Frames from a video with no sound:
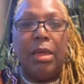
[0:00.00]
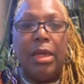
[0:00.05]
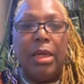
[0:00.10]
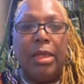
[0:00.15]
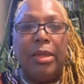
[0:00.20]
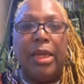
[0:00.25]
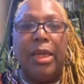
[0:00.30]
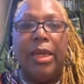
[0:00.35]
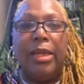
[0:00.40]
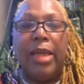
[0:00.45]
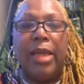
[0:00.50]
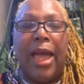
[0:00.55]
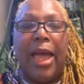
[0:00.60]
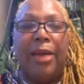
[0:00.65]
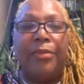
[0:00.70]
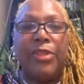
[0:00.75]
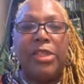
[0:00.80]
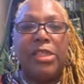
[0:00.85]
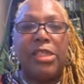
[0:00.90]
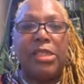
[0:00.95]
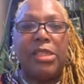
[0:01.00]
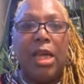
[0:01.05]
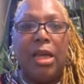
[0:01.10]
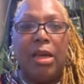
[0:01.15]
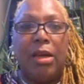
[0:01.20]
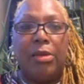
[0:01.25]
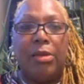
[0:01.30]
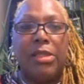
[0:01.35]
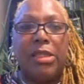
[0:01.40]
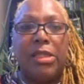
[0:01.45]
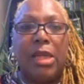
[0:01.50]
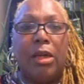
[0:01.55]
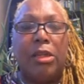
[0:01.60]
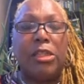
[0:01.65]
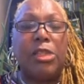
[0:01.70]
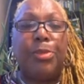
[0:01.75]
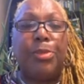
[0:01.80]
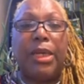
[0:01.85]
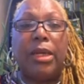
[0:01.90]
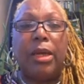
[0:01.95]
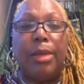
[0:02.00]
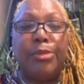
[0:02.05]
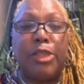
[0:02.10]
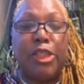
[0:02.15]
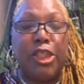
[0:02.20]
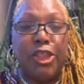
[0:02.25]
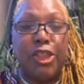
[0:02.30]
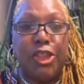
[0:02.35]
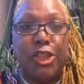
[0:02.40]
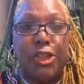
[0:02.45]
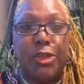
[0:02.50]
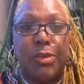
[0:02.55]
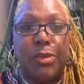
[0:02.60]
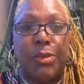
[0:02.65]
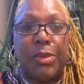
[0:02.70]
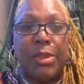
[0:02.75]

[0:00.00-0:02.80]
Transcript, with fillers: Then after cells, cells become tissues.